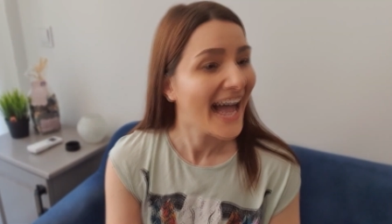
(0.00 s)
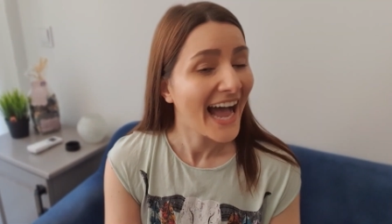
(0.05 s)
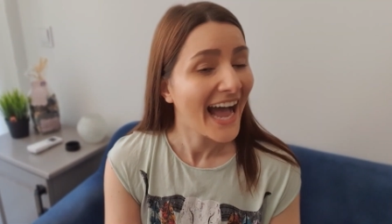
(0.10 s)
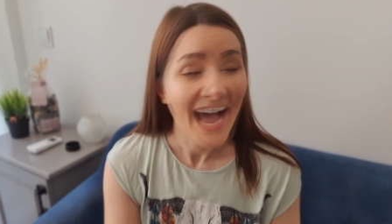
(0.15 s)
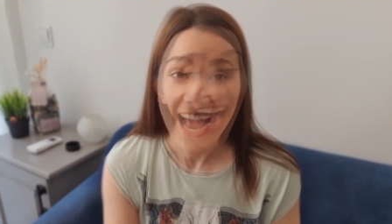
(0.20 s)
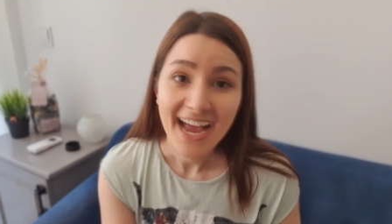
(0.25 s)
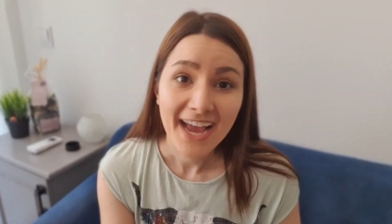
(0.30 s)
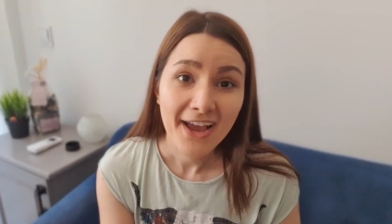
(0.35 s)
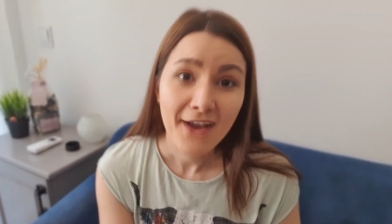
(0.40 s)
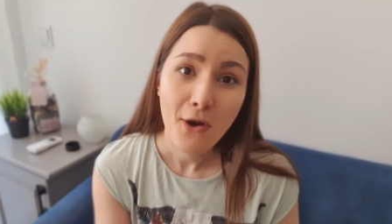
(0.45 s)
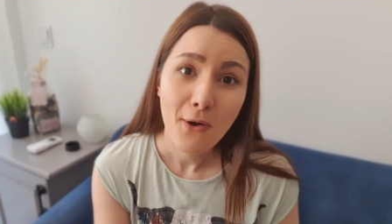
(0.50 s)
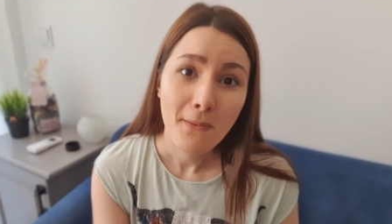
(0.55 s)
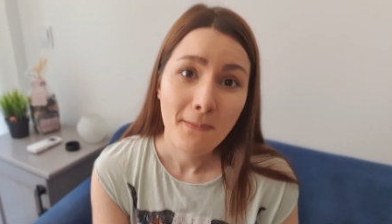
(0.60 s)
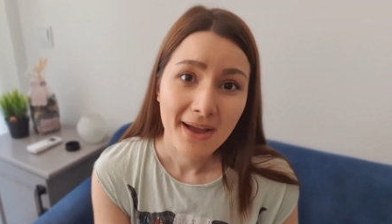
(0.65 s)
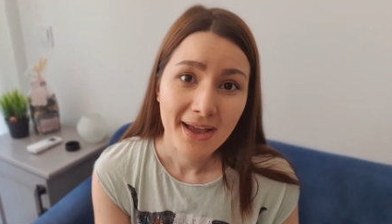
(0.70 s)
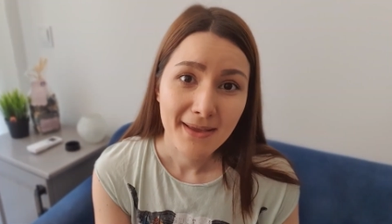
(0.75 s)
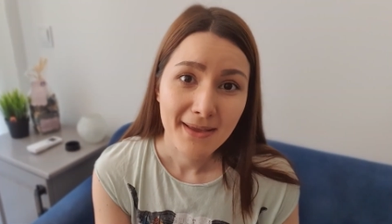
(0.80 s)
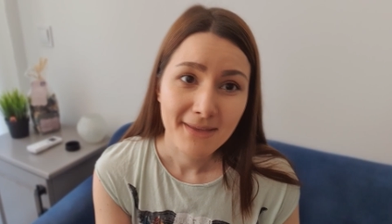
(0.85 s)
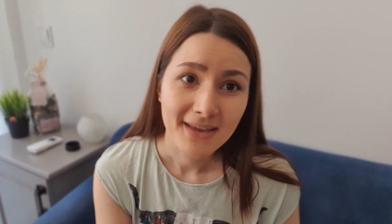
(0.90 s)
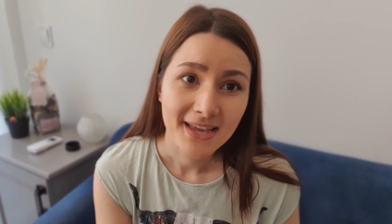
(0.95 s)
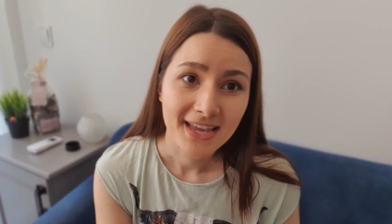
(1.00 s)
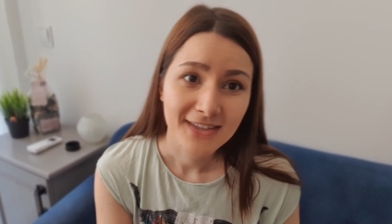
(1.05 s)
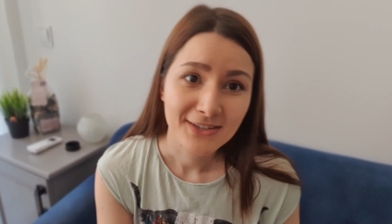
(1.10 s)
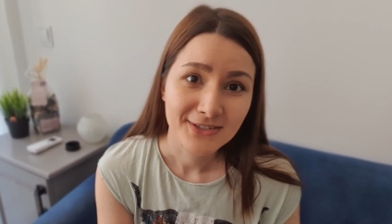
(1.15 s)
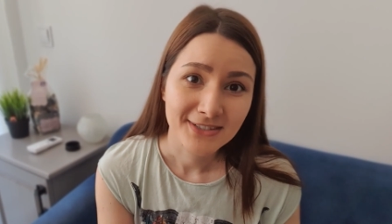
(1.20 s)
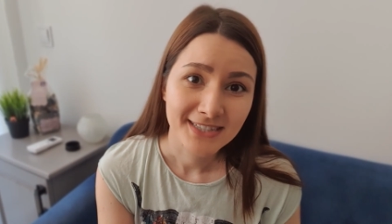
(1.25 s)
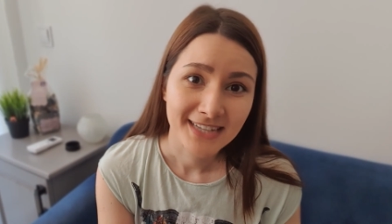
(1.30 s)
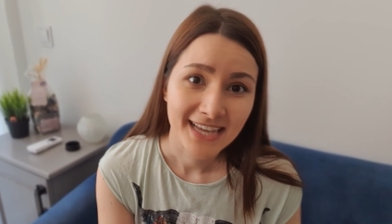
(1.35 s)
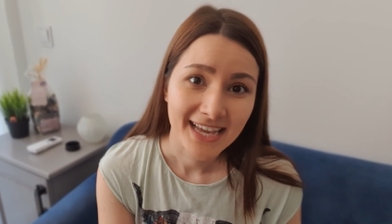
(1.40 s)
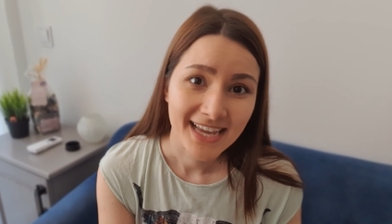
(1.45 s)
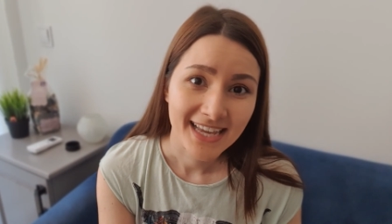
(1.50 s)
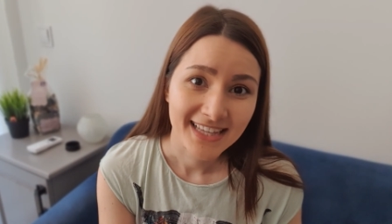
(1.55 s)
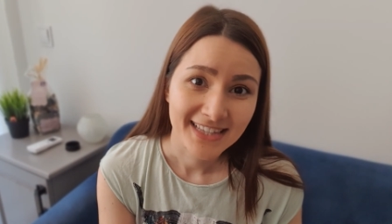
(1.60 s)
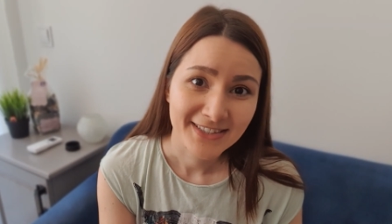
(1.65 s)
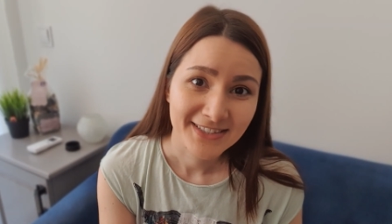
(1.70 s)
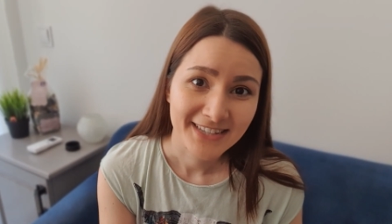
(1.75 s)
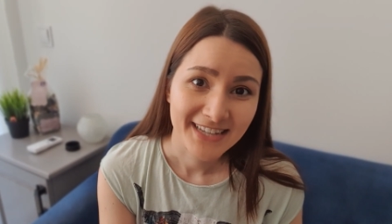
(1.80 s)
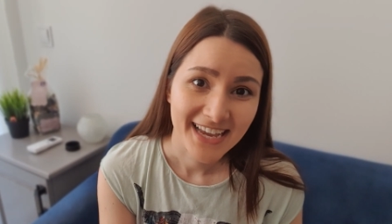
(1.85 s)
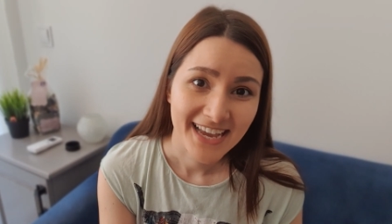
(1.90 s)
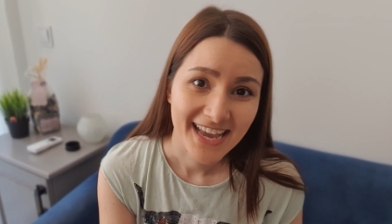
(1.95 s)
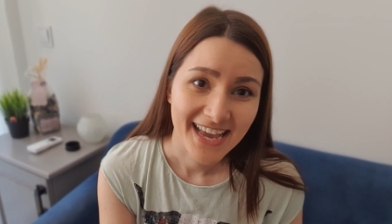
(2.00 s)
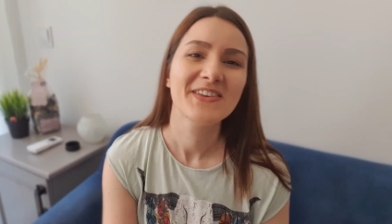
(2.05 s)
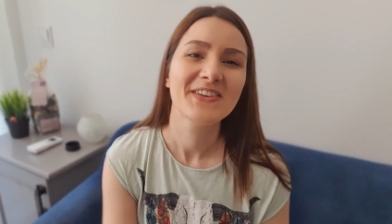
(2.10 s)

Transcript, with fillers: I hope I made your day today.